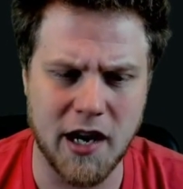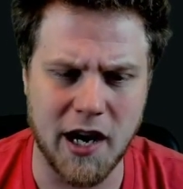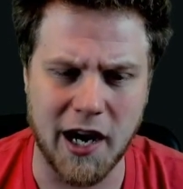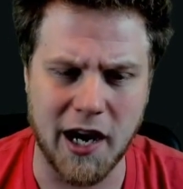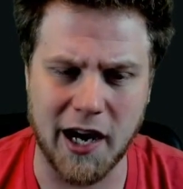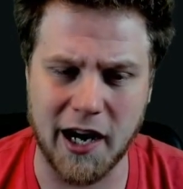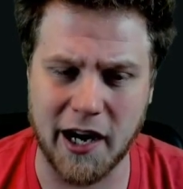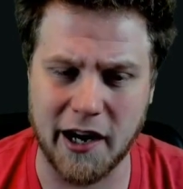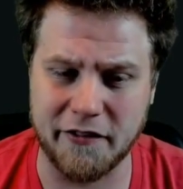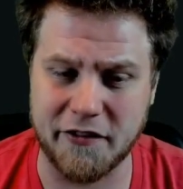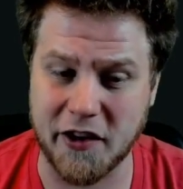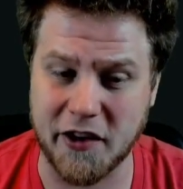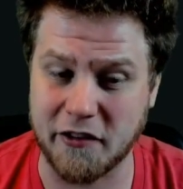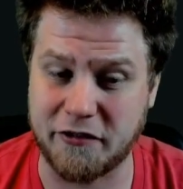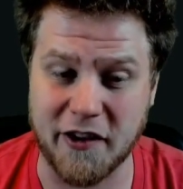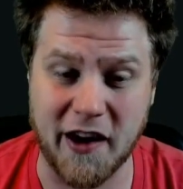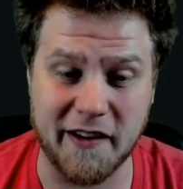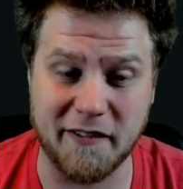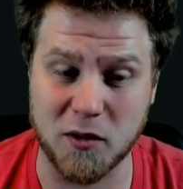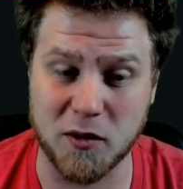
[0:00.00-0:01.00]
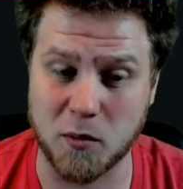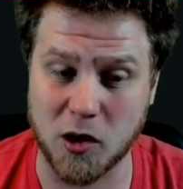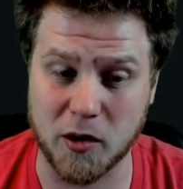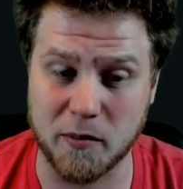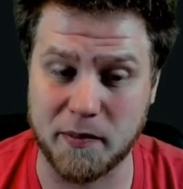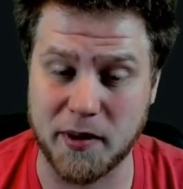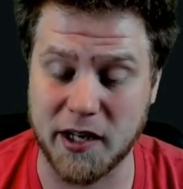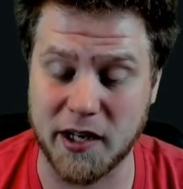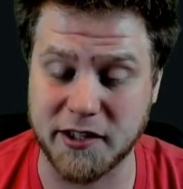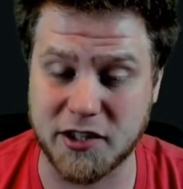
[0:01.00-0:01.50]
If you have 5 or more
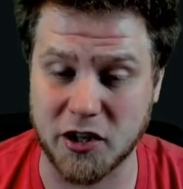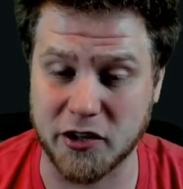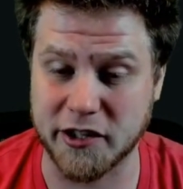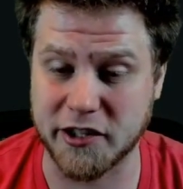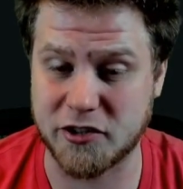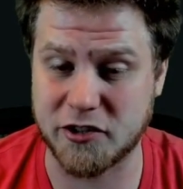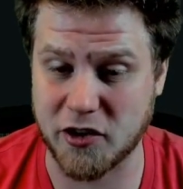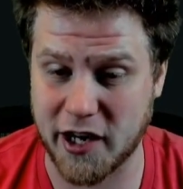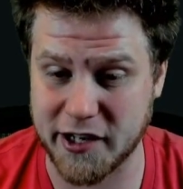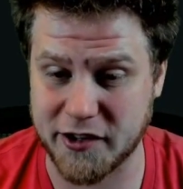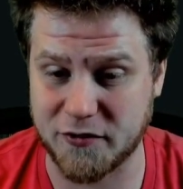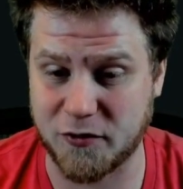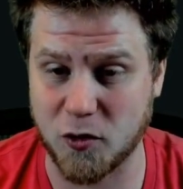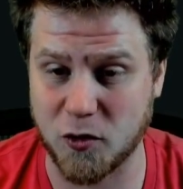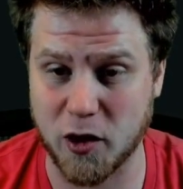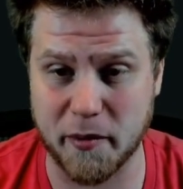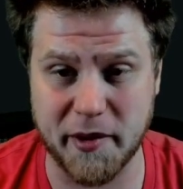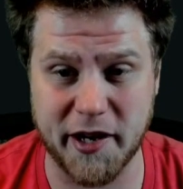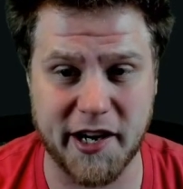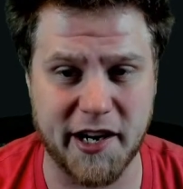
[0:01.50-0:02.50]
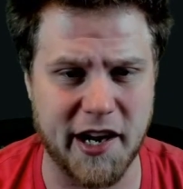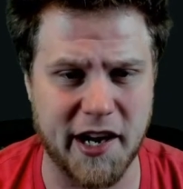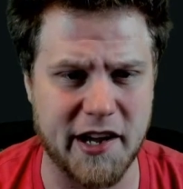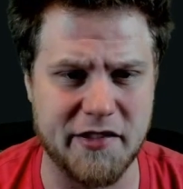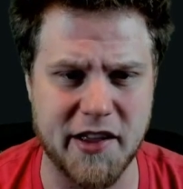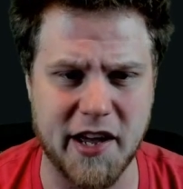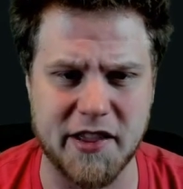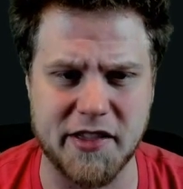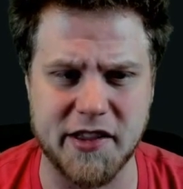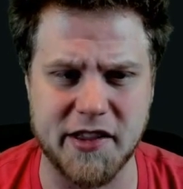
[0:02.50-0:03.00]
blood tokens, transform it. And
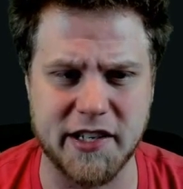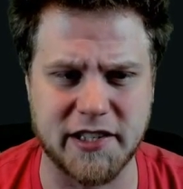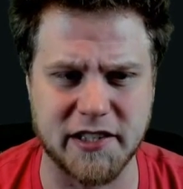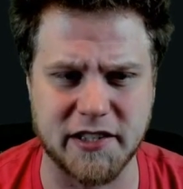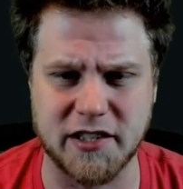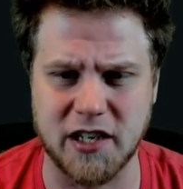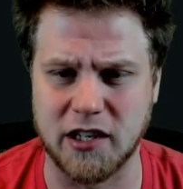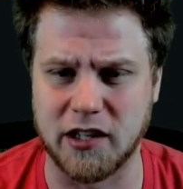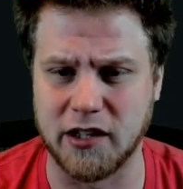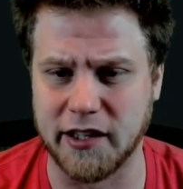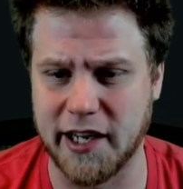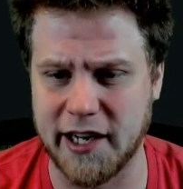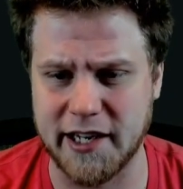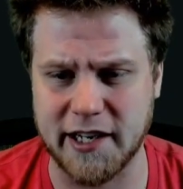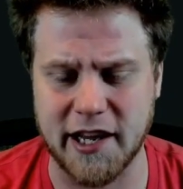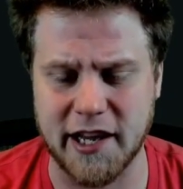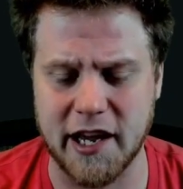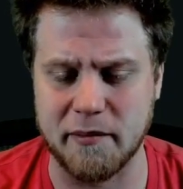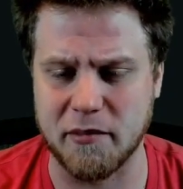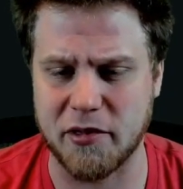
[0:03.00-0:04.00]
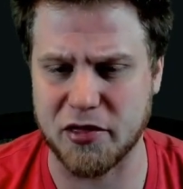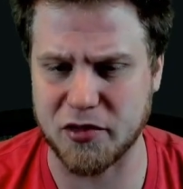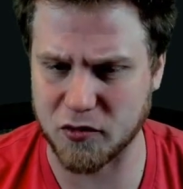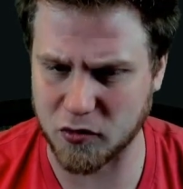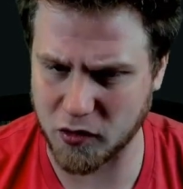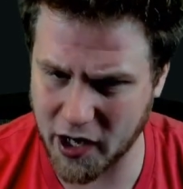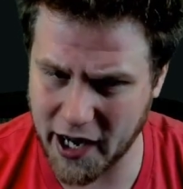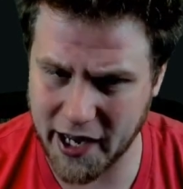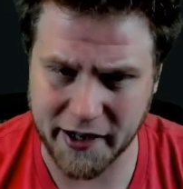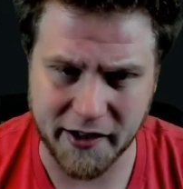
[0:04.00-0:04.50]
then this is a late game
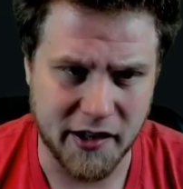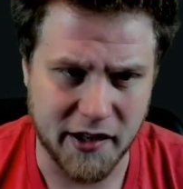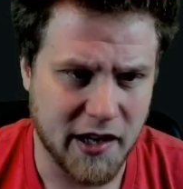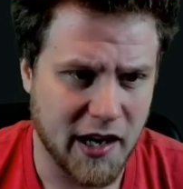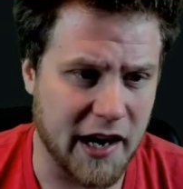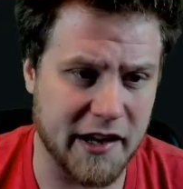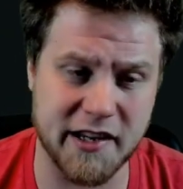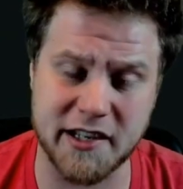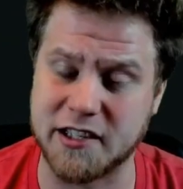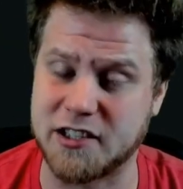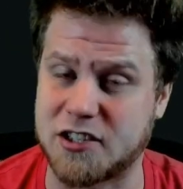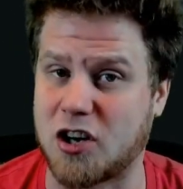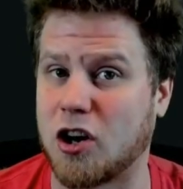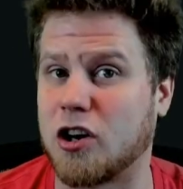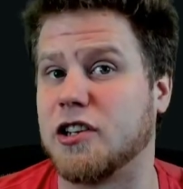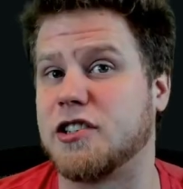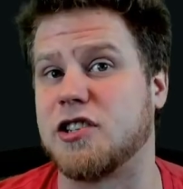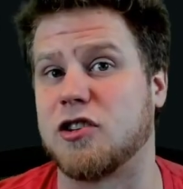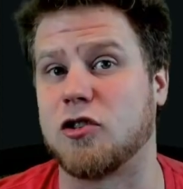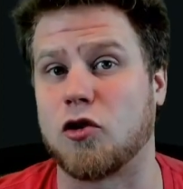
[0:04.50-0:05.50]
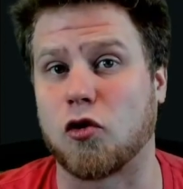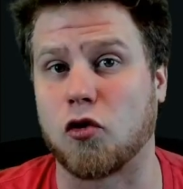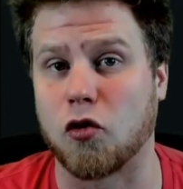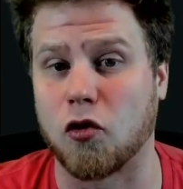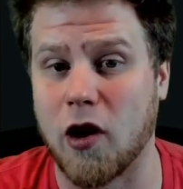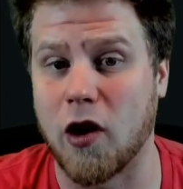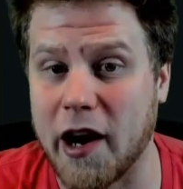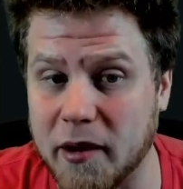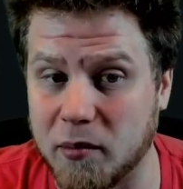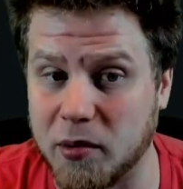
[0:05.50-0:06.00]
threat. I think this card is
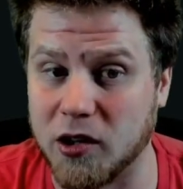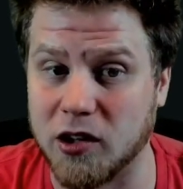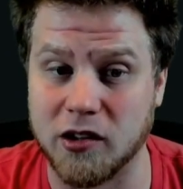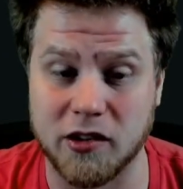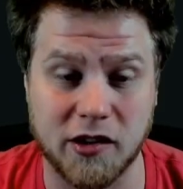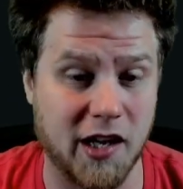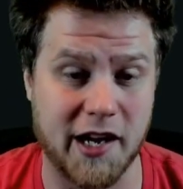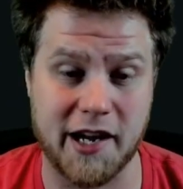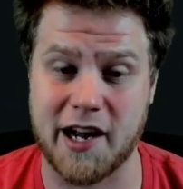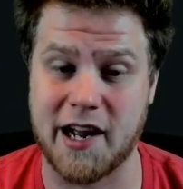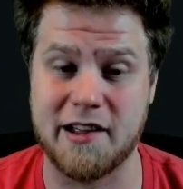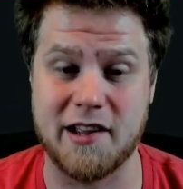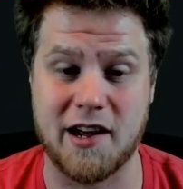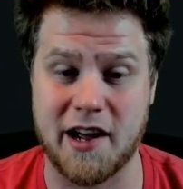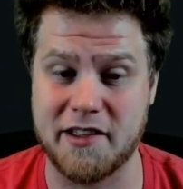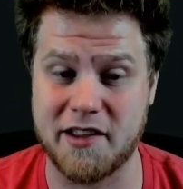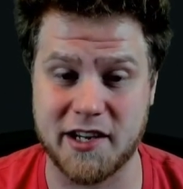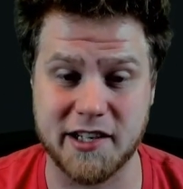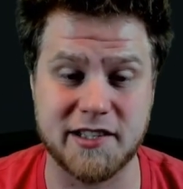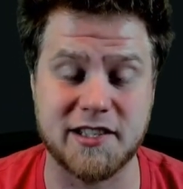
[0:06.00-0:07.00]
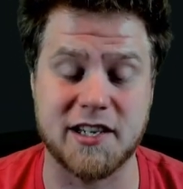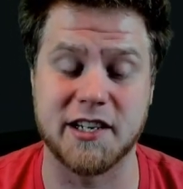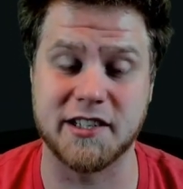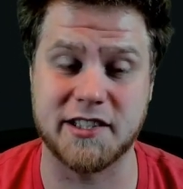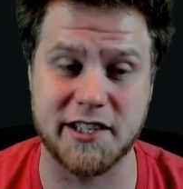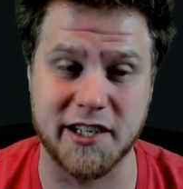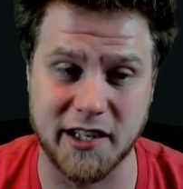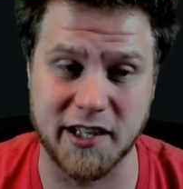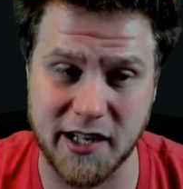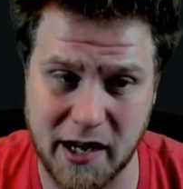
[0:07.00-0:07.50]
incredible. I think it's going to
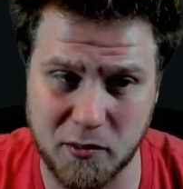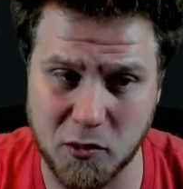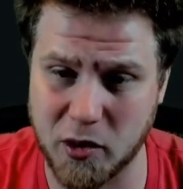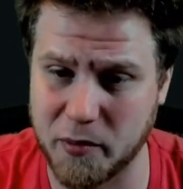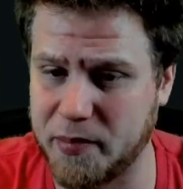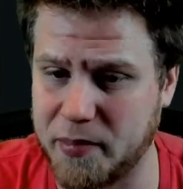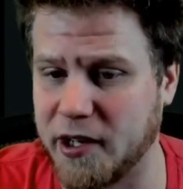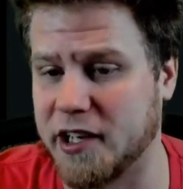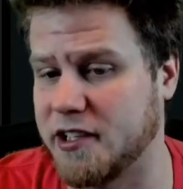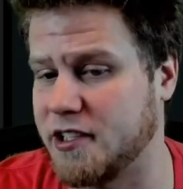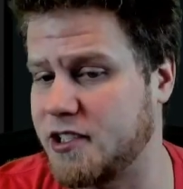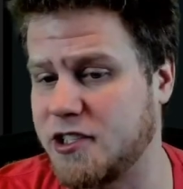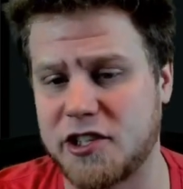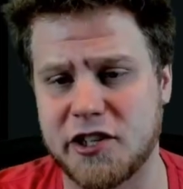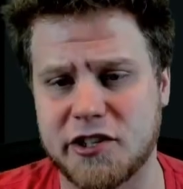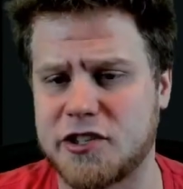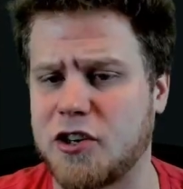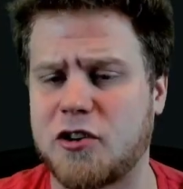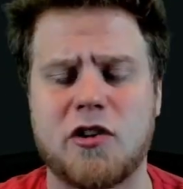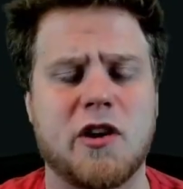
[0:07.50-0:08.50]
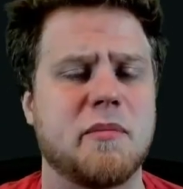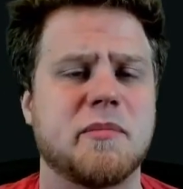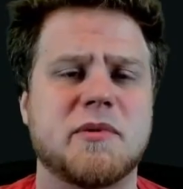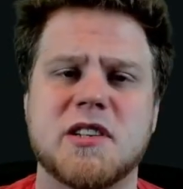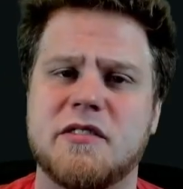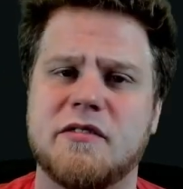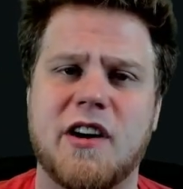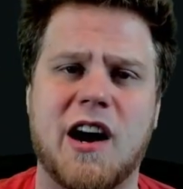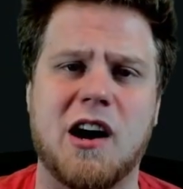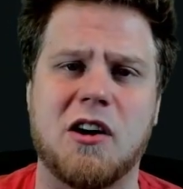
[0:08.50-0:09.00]
see a lot more play. This is just a
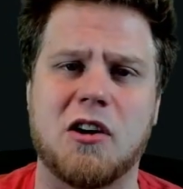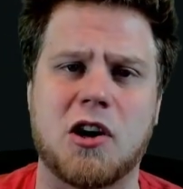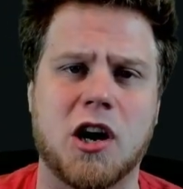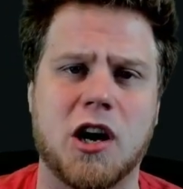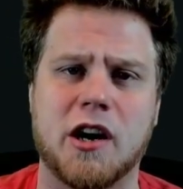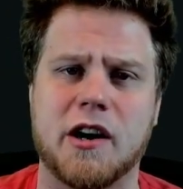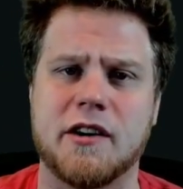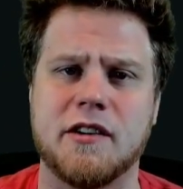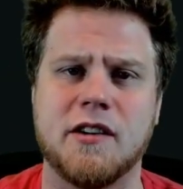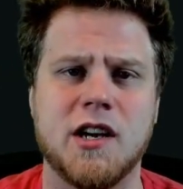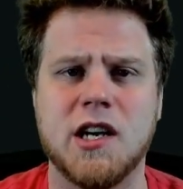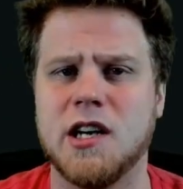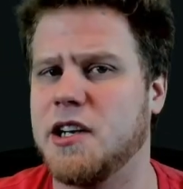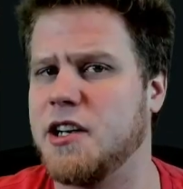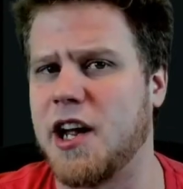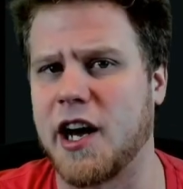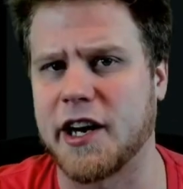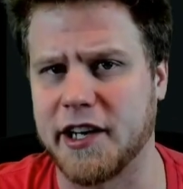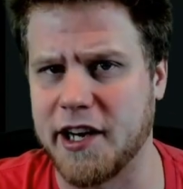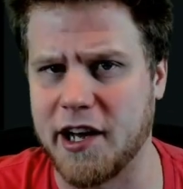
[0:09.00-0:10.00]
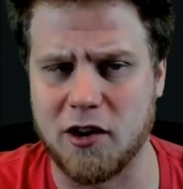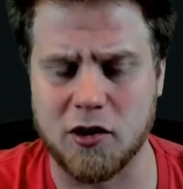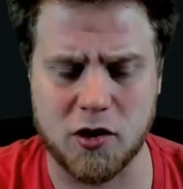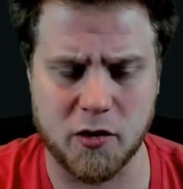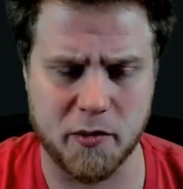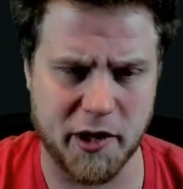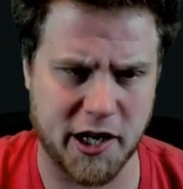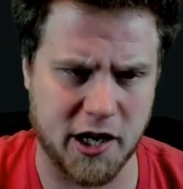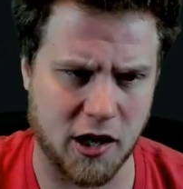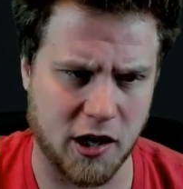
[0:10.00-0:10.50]
Crimson Vow card, not an
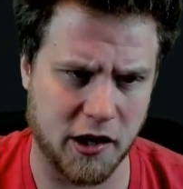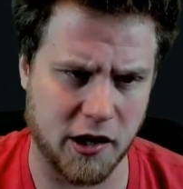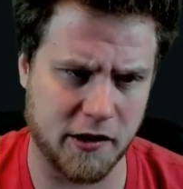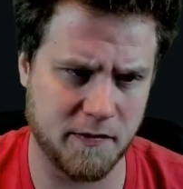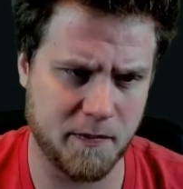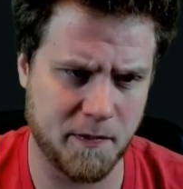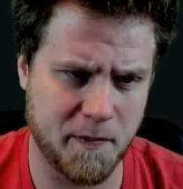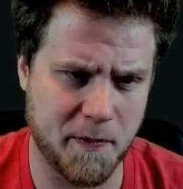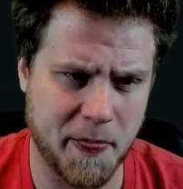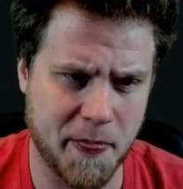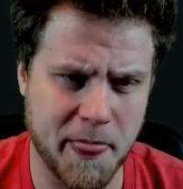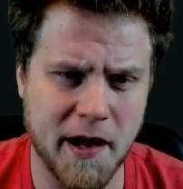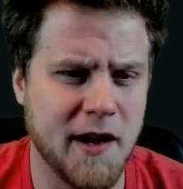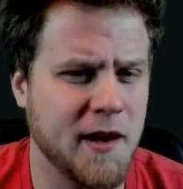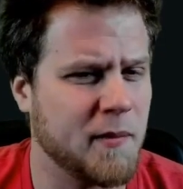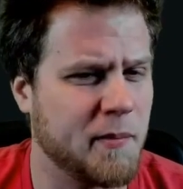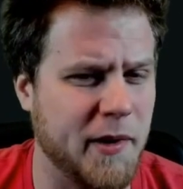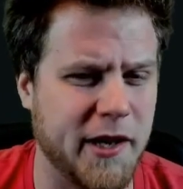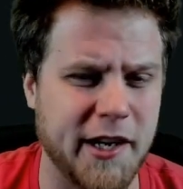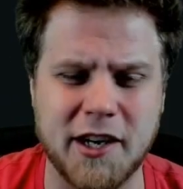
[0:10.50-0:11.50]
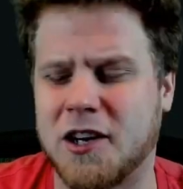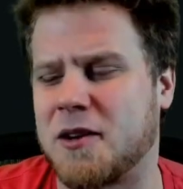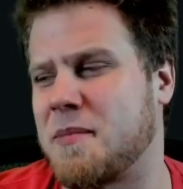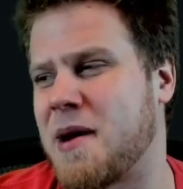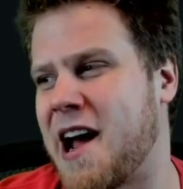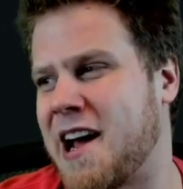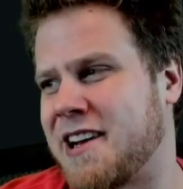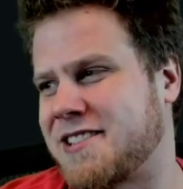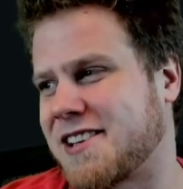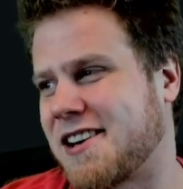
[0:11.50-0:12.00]
Alchemy card. Meathug
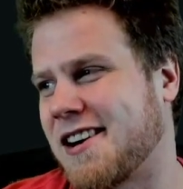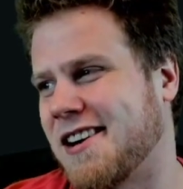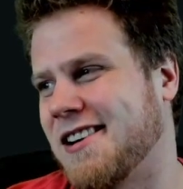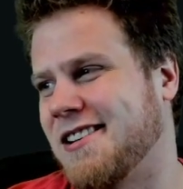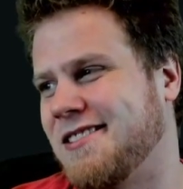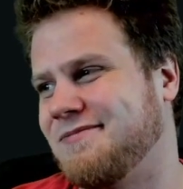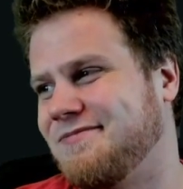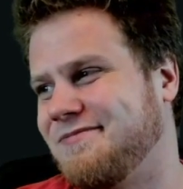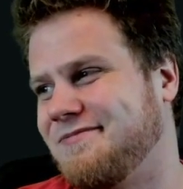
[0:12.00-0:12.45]
Massacre.